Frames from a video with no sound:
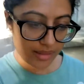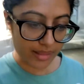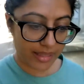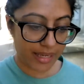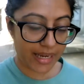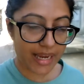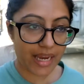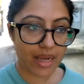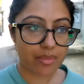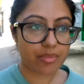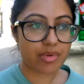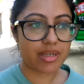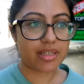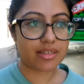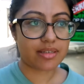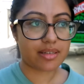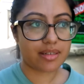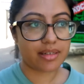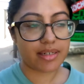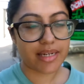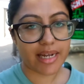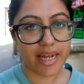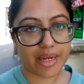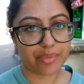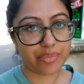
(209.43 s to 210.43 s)
They came
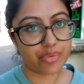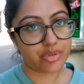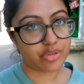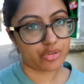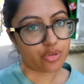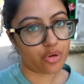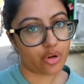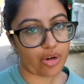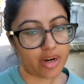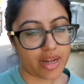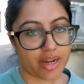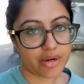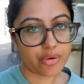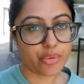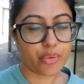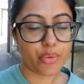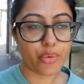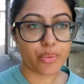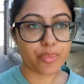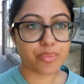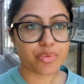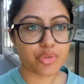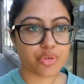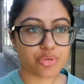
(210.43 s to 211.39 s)
yesterday, I was not at home,